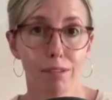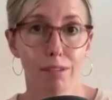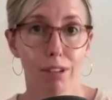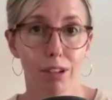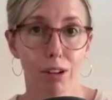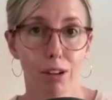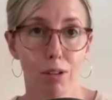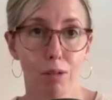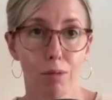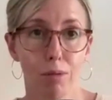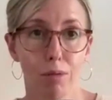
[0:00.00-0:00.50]

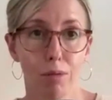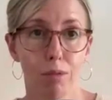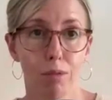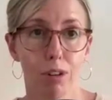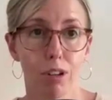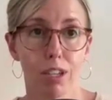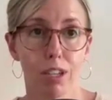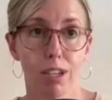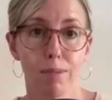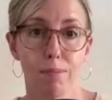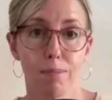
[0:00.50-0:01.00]

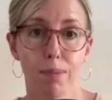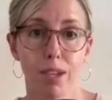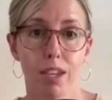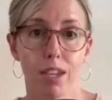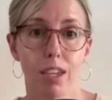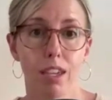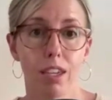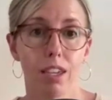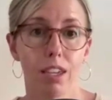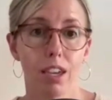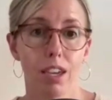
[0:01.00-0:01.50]
really
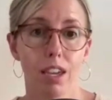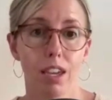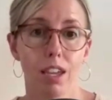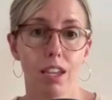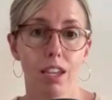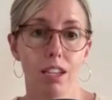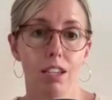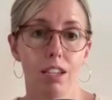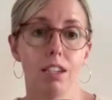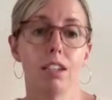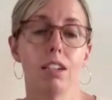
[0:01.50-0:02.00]
being
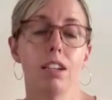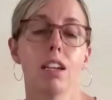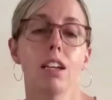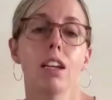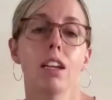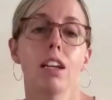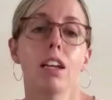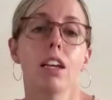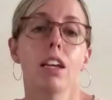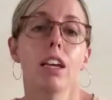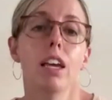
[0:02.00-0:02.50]
in
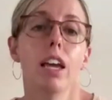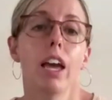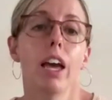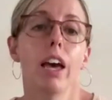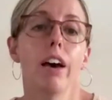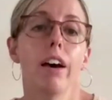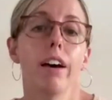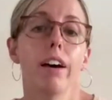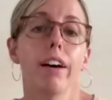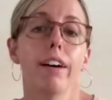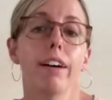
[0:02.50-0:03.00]

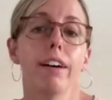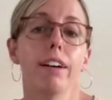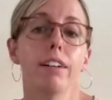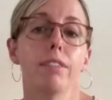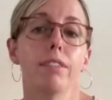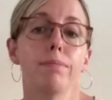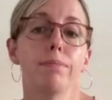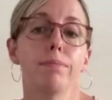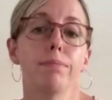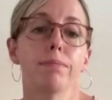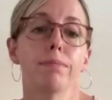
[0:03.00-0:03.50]

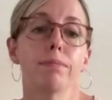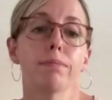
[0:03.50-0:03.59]
a